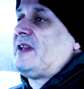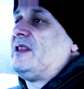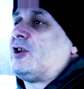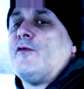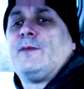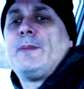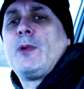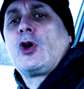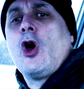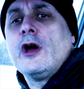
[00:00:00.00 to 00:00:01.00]
said they could flip
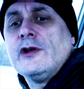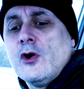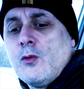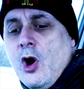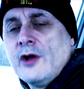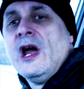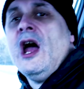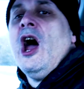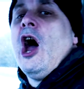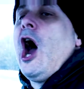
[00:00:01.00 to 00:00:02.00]
a coin who won.
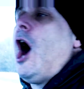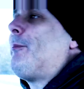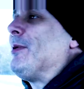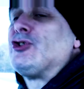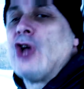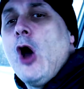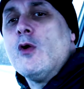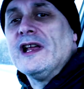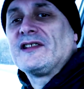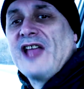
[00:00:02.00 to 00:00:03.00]
Harper
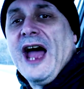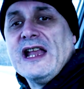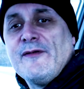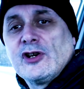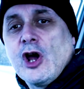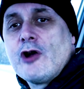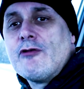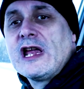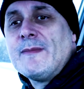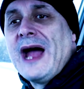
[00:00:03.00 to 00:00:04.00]
Jonas, that never got
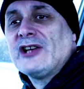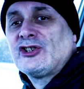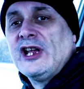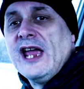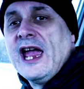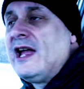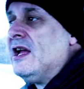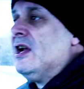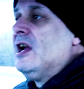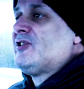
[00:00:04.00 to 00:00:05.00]
a rematch, did it?
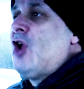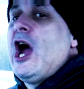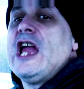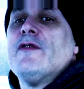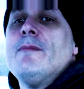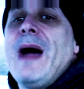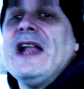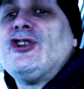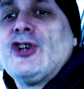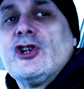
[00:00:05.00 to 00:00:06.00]
It's not even
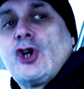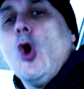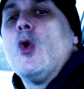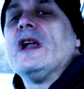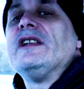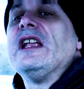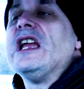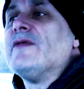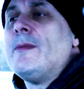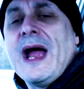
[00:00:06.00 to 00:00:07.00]
mentioned. Kugan didn't
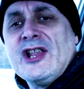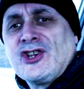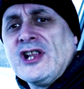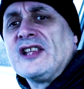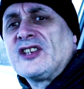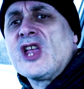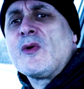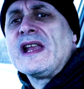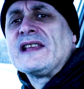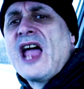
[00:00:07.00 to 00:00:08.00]
even mention it to
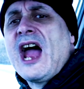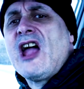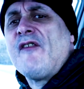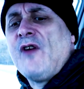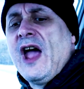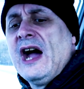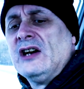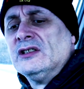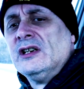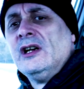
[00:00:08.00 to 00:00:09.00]
you in his
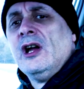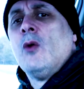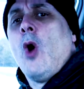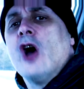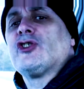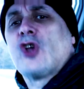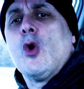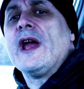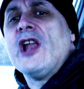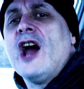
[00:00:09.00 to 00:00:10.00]
IFL. What's
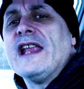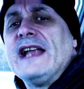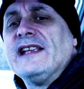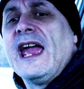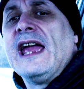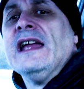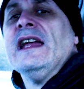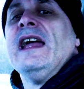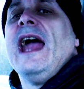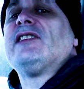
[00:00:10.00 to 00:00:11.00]
going on, Eddie?
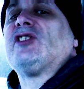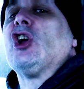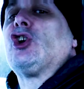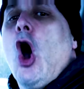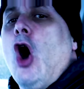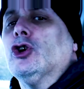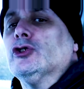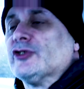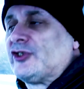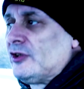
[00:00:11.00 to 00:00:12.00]
It's a
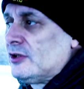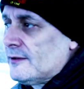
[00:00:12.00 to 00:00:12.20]
cult.